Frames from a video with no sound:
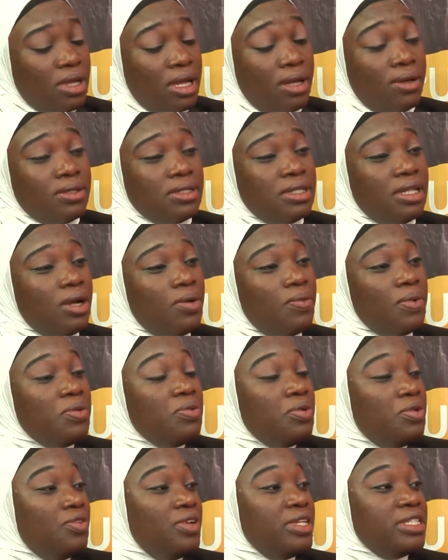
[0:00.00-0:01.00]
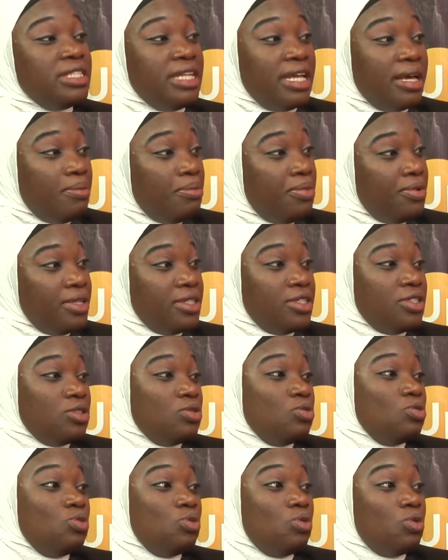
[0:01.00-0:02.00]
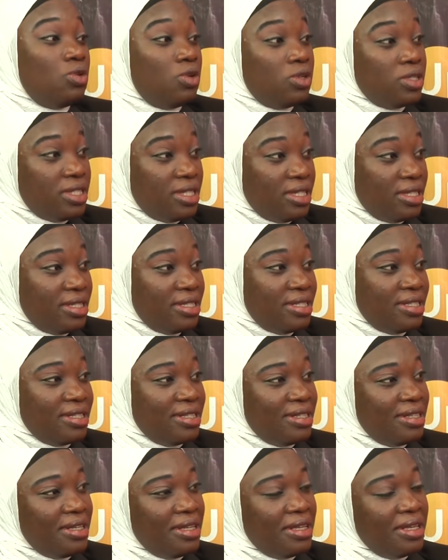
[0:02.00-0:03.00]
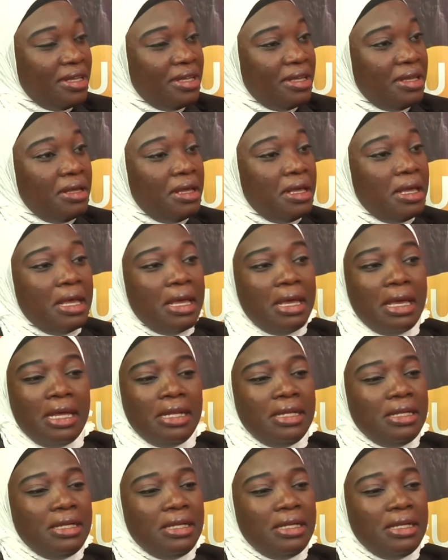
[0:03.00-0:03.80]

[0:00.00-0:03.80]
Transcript: I was like, when we reach that bridge, we'll cross it.